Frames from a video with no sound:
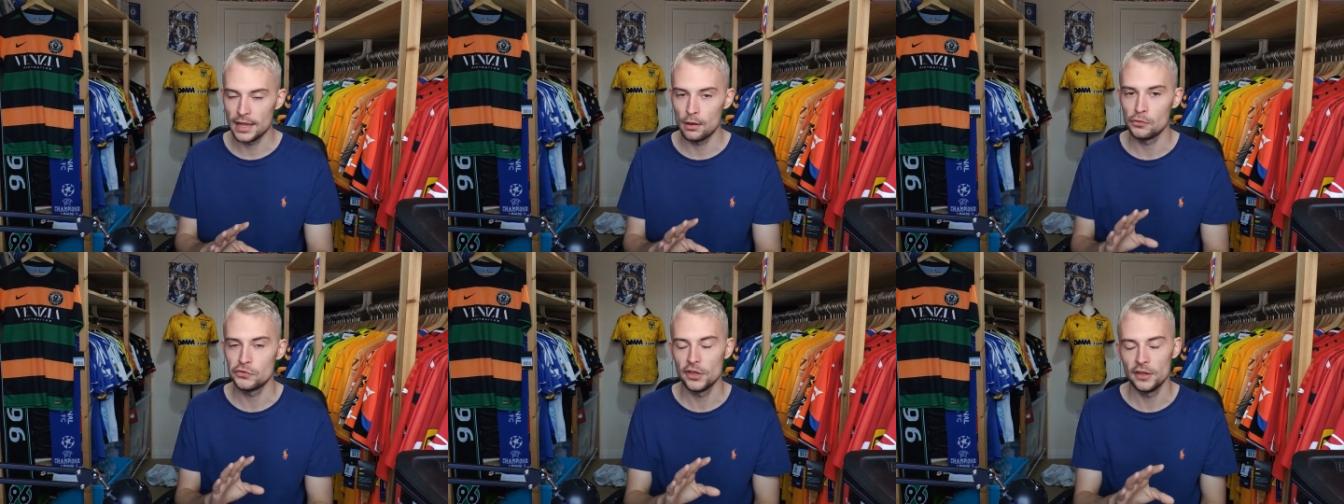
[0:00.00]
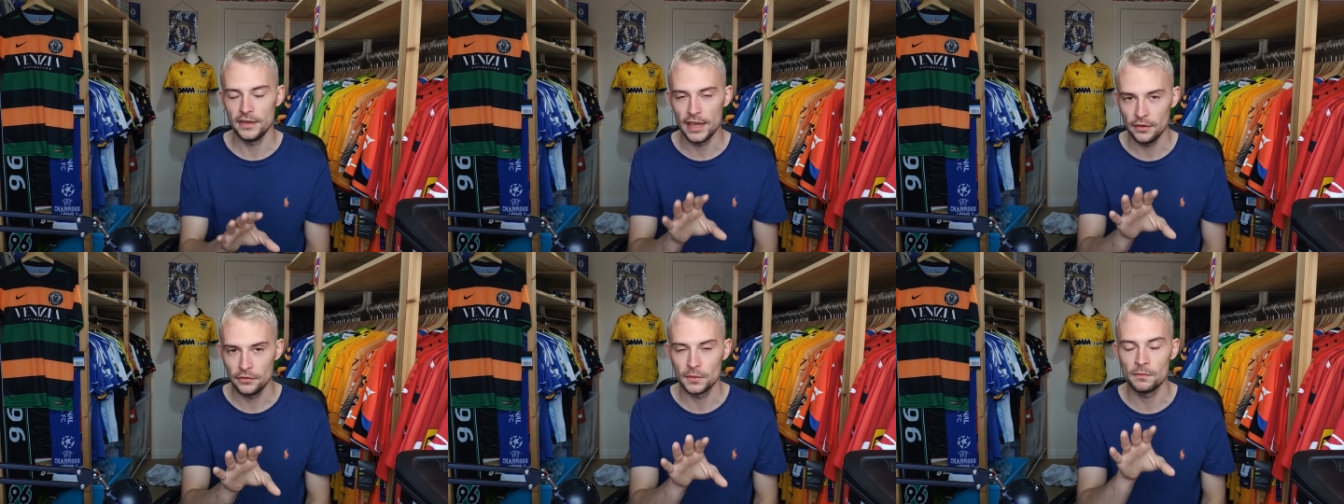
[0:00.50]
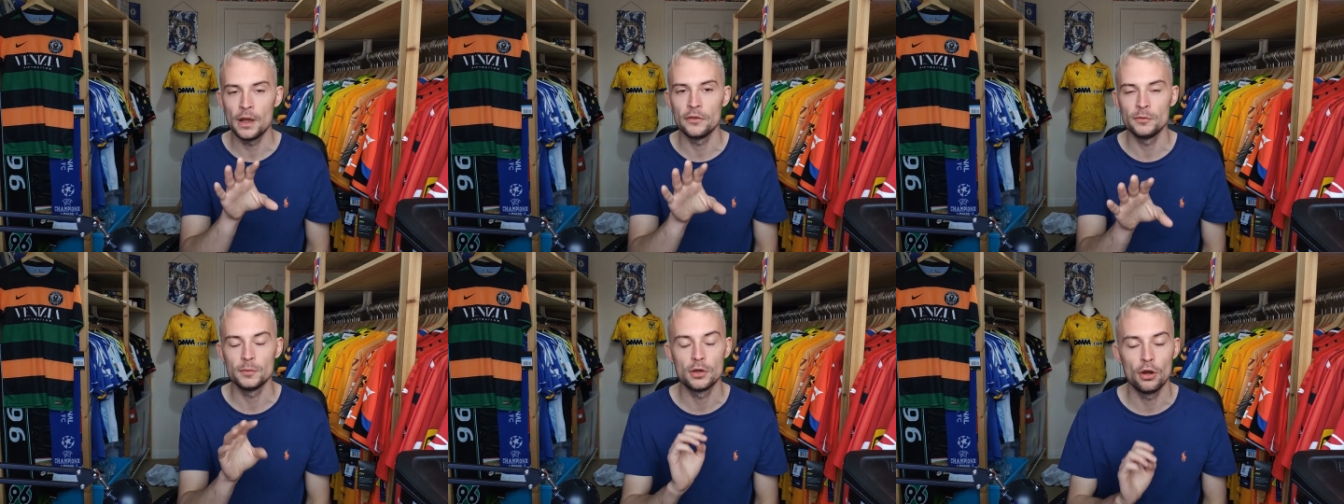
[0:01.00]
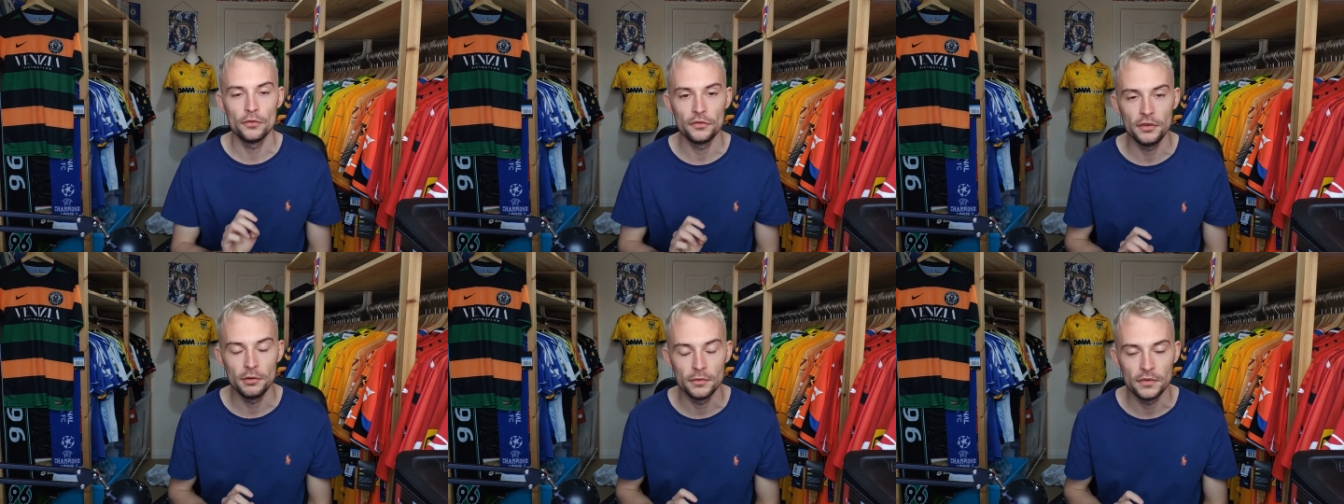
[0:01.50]
I'll say yes, there are some
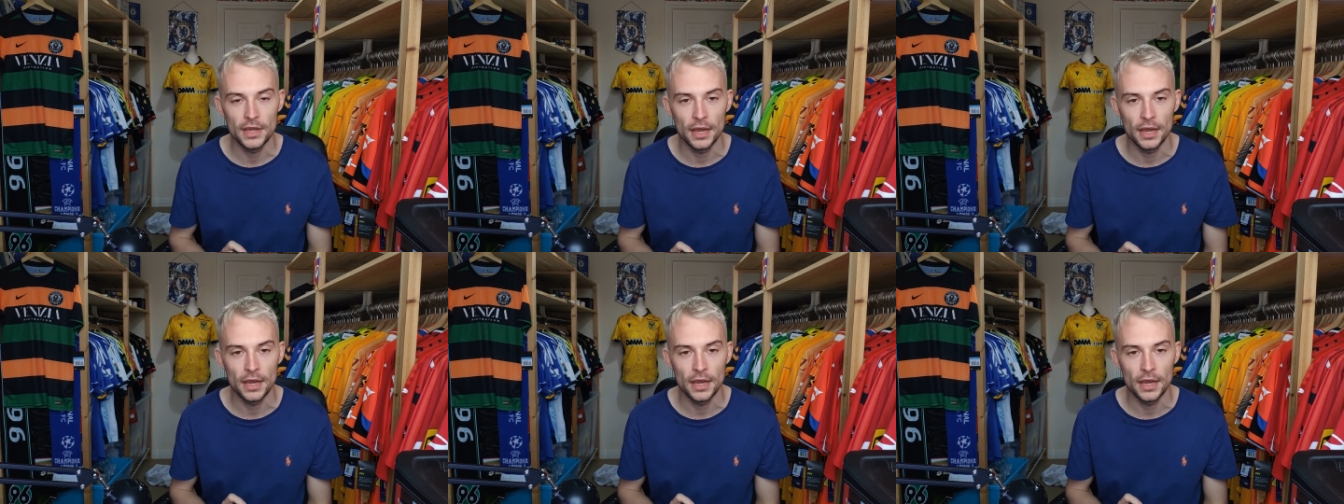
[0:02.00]
continuity